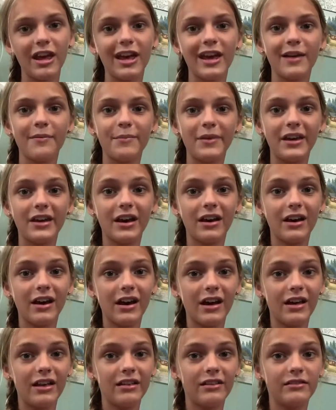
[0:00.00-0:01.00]

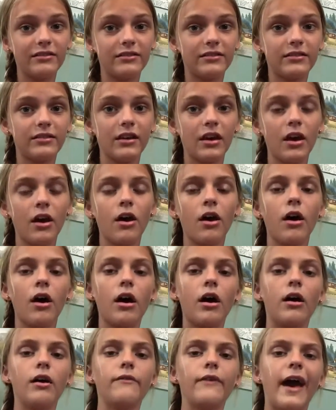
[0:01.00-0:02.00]
because
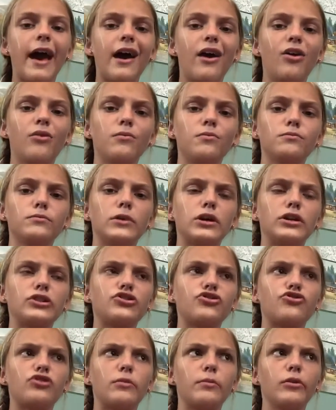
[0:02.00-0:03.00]
of how much
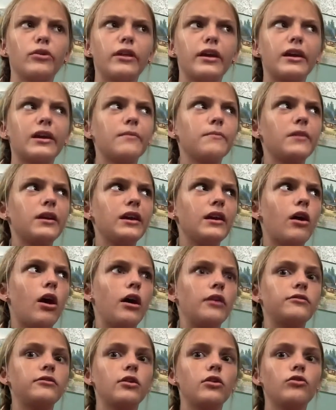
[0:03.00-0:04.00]
trouble they can be.
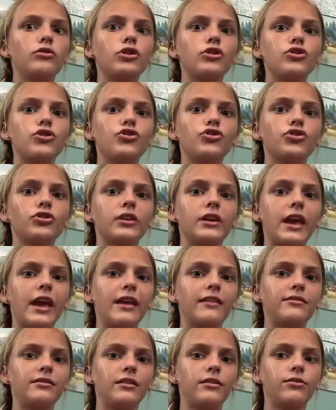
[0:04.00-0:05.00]
Also, you usually can't
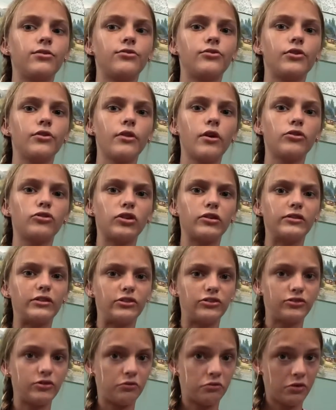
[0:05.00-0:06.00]
see through those because they're
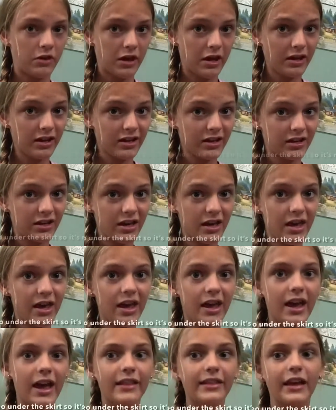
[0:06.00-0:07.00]
so thick.
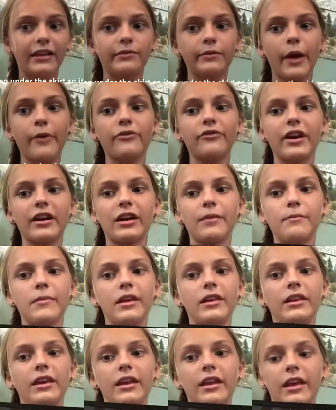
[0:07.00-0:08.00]
And that's why I would recommend
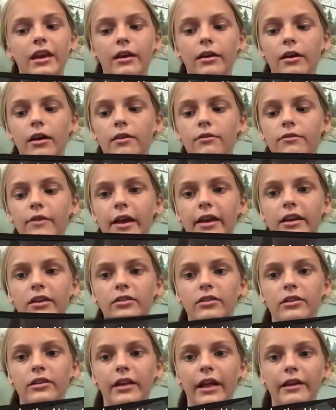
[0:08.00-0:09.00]
getting a
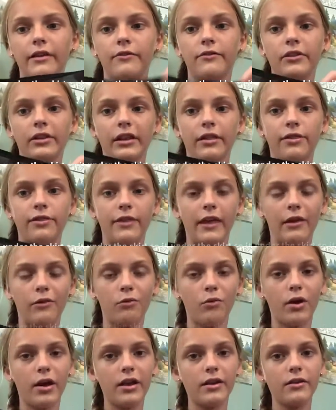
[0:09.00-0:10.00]
regular, really thin
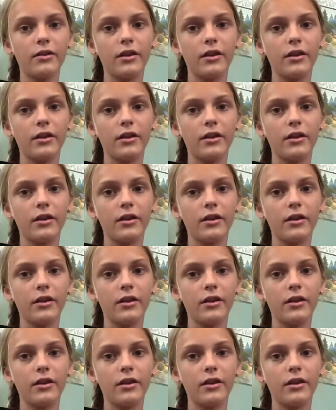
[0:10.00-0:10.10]
one.